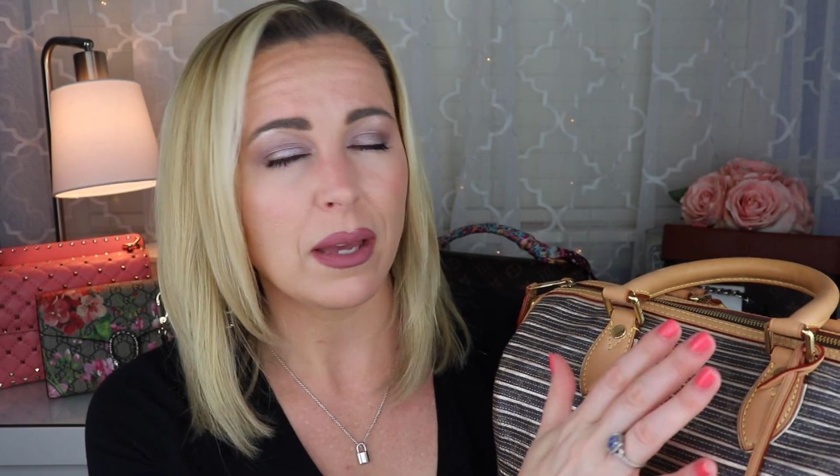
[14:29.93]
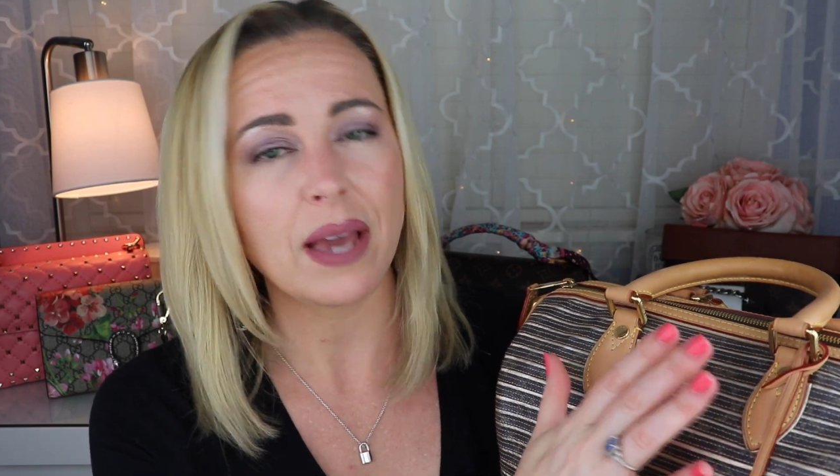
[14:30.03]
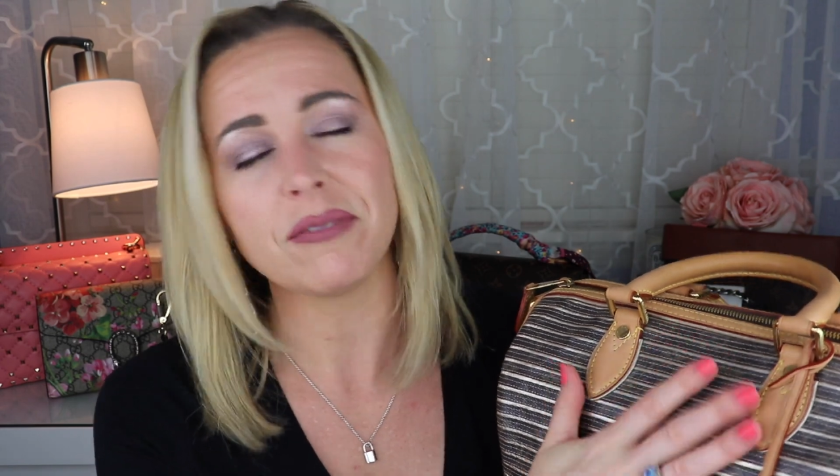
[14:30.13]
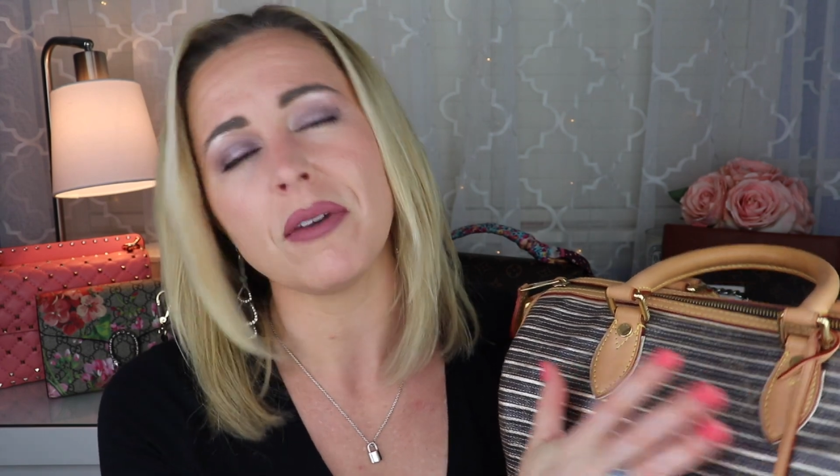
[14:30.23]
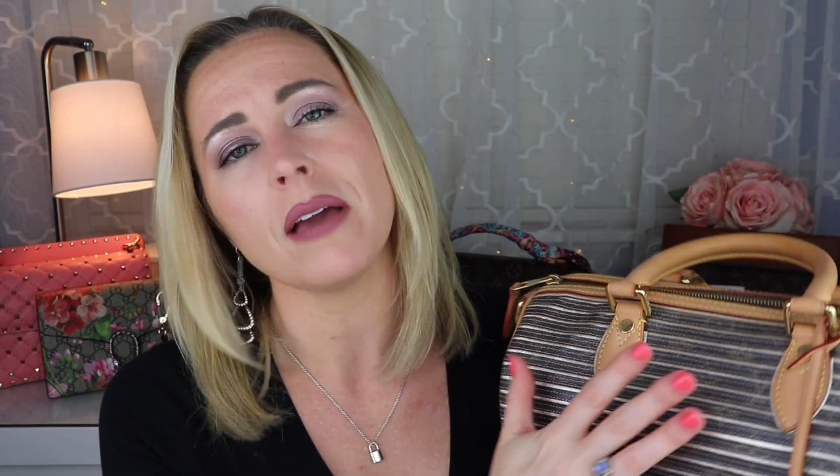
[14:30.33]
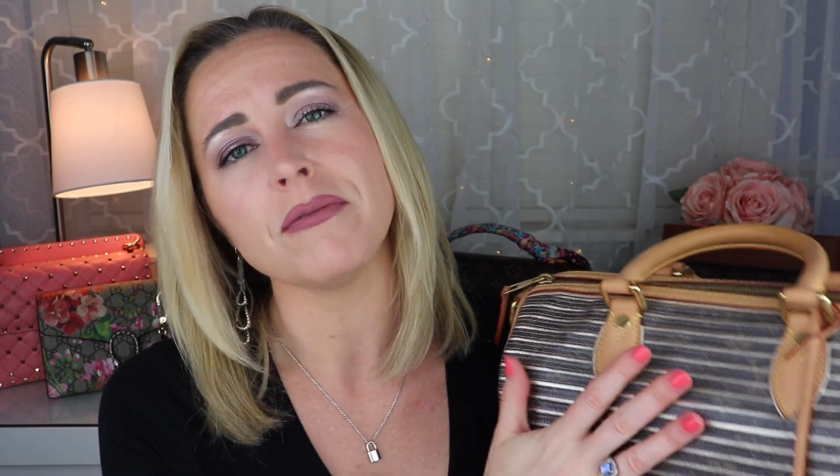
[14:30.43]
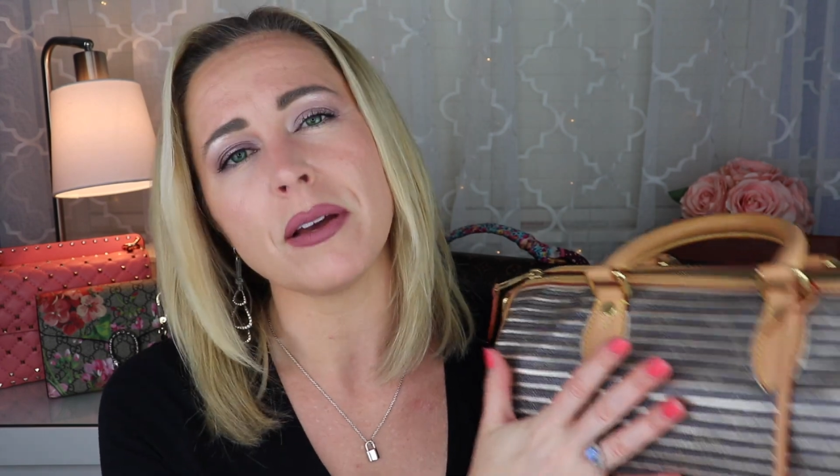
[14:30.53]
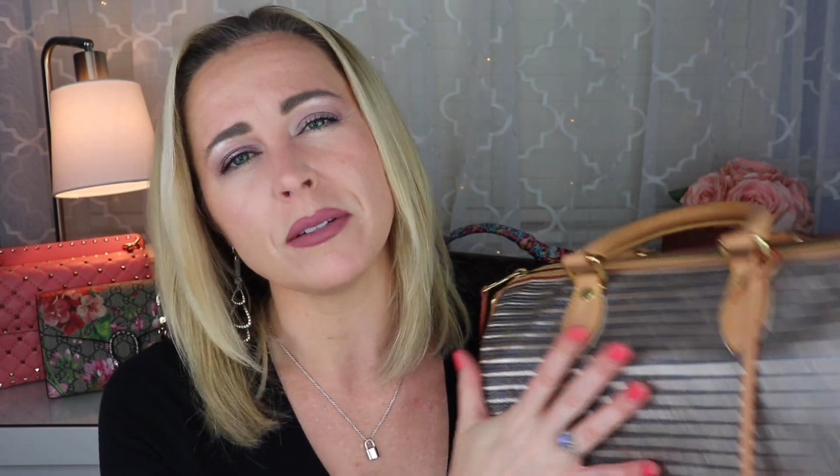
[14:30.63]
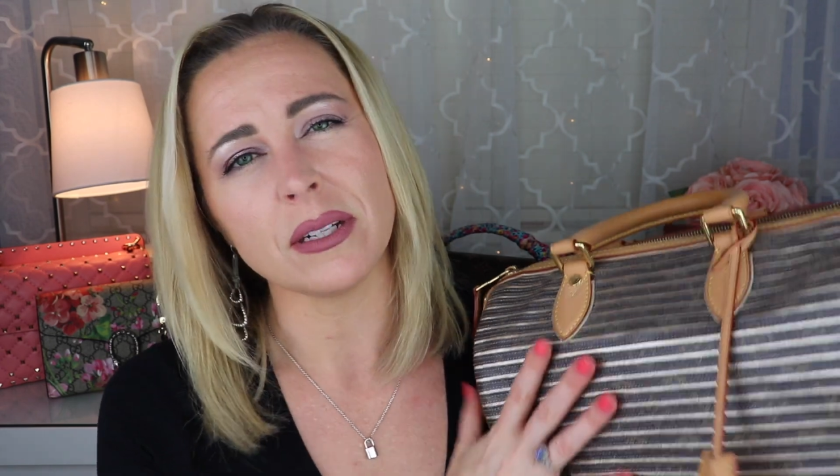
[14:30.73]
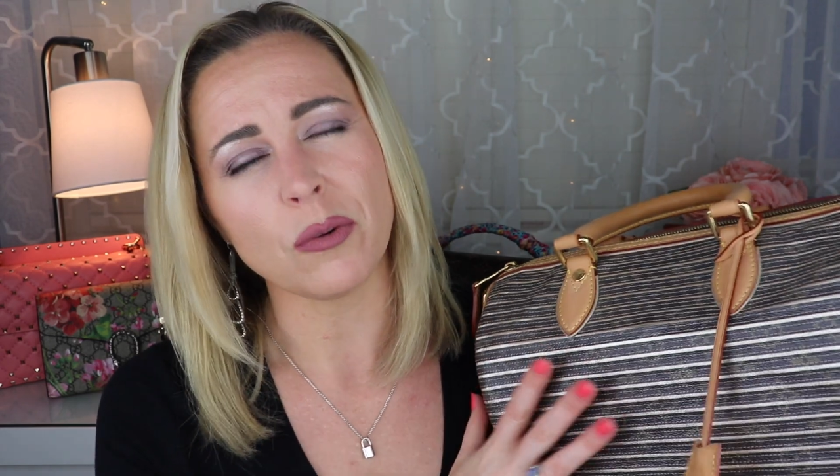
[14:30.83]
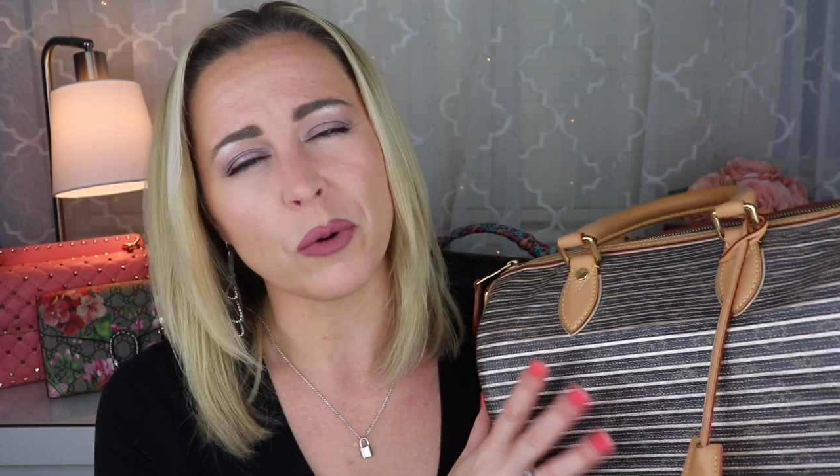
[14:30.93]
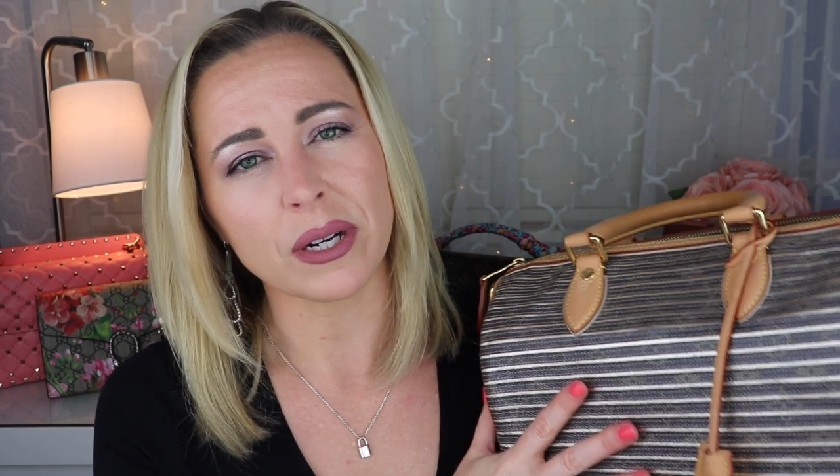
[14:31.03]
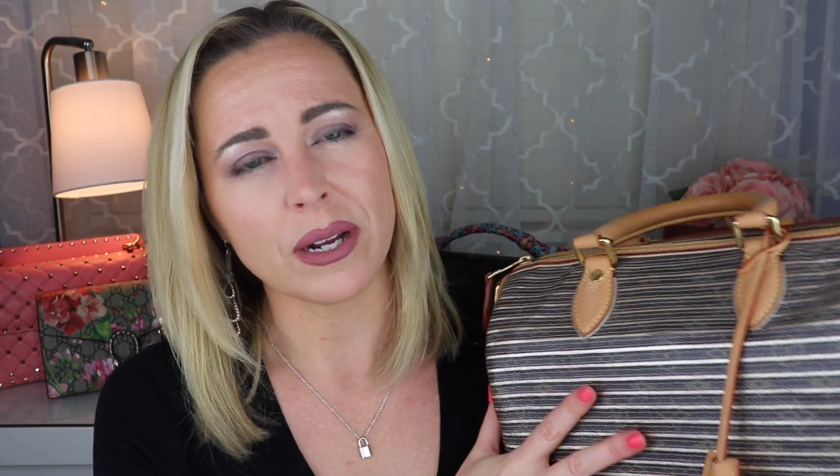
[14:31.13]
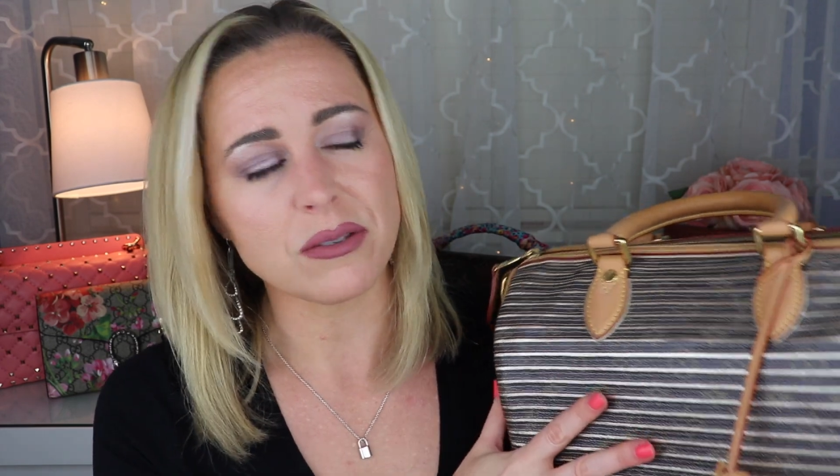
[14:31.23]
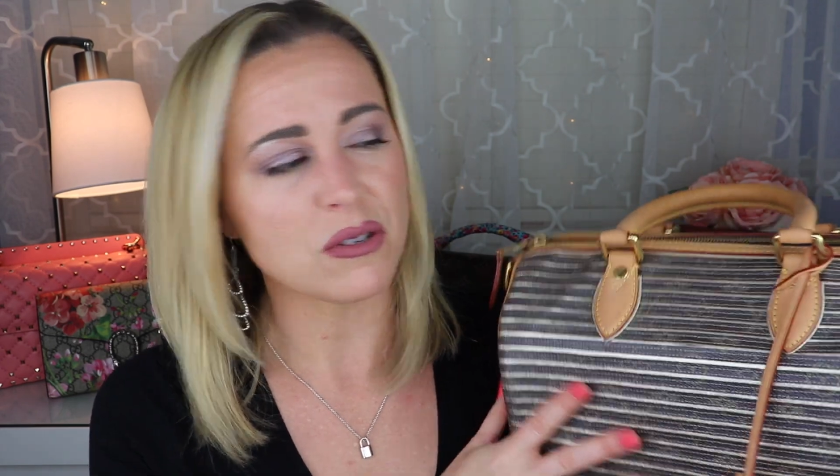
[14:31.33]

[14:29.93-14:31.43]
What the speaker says: I found an organizer